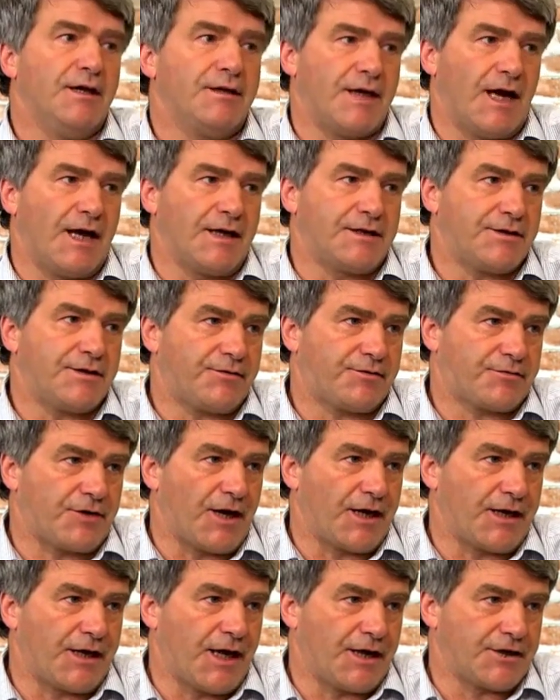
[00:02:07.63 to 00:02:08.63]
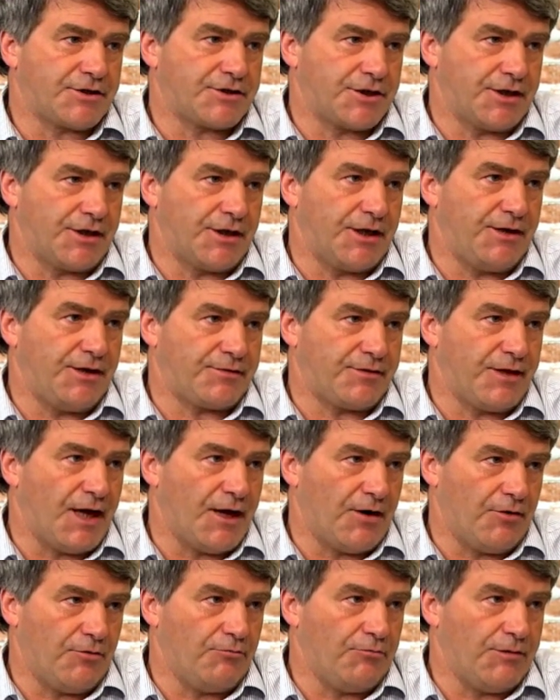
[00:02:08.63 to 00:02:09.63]
that strike action is
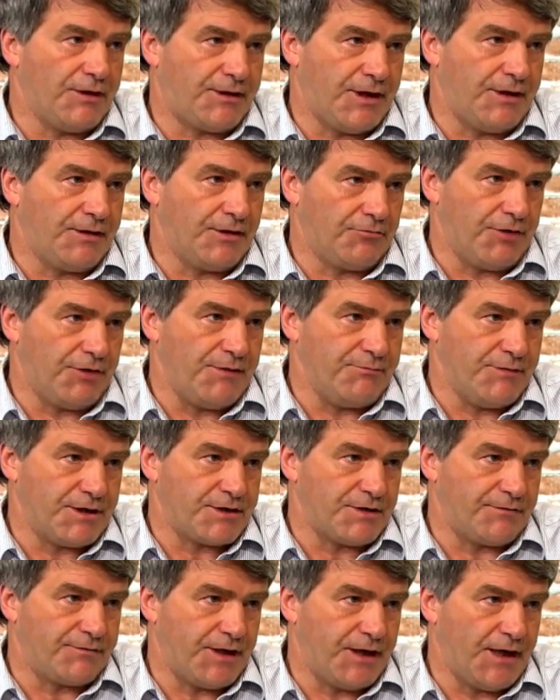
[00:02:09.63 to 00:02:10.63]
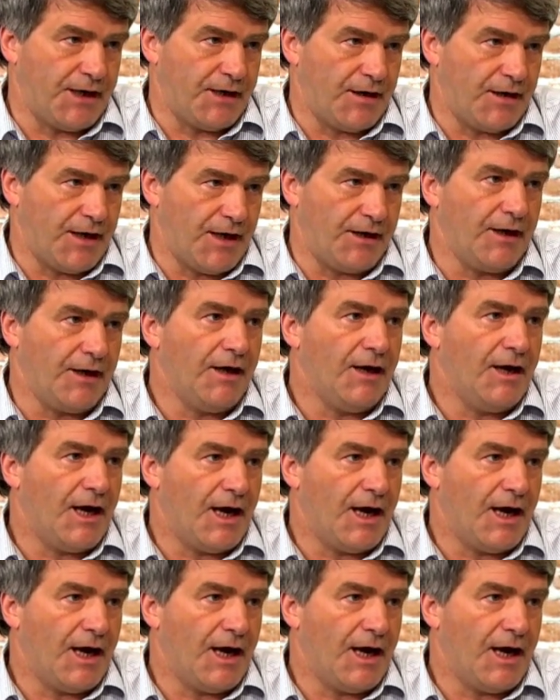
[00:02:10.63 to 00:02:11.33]
now within the remit of the airline.